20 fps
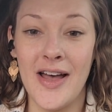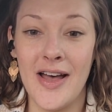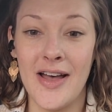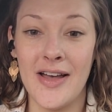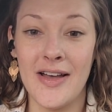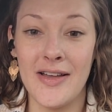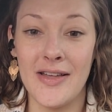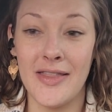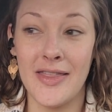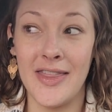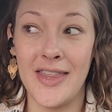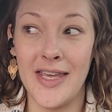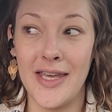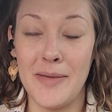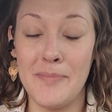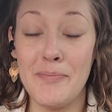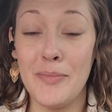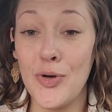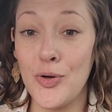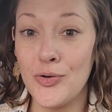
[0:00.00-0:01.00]
the
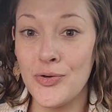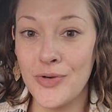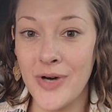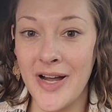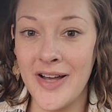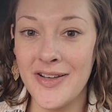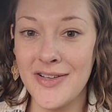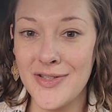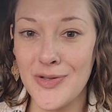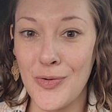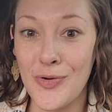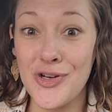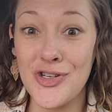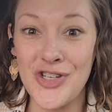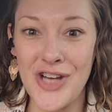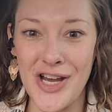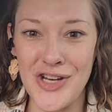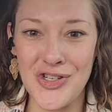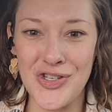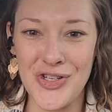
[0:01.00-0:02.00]
mudras or
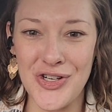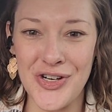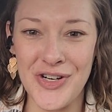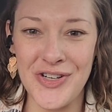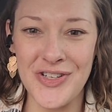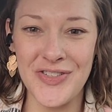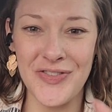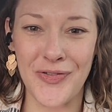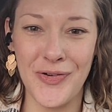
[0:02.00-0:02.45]
gestures